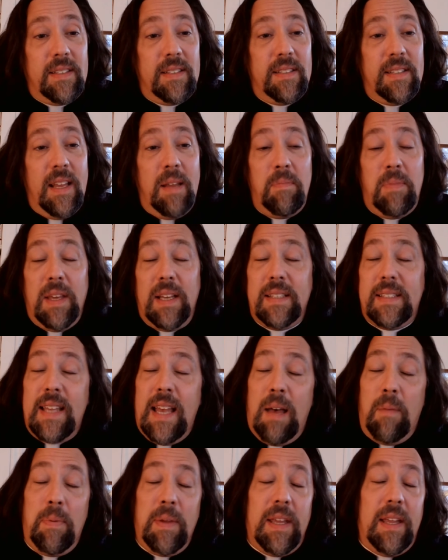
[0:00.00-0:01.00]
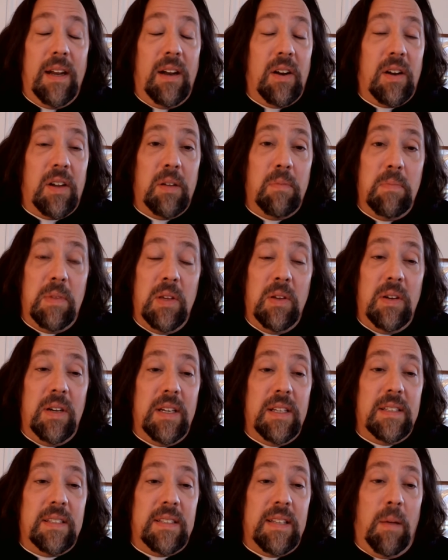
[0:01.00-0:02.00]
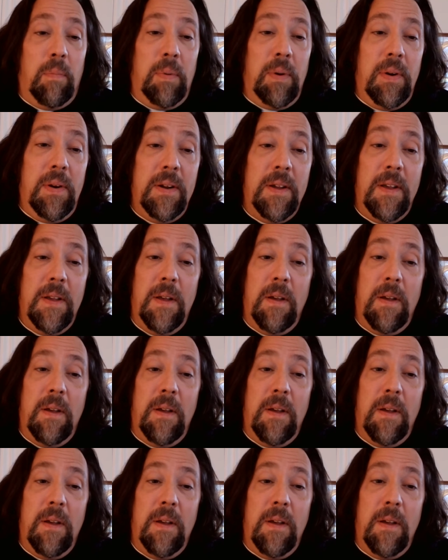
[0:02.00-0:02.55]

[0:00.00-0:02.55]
Same thing is happening in our community supper.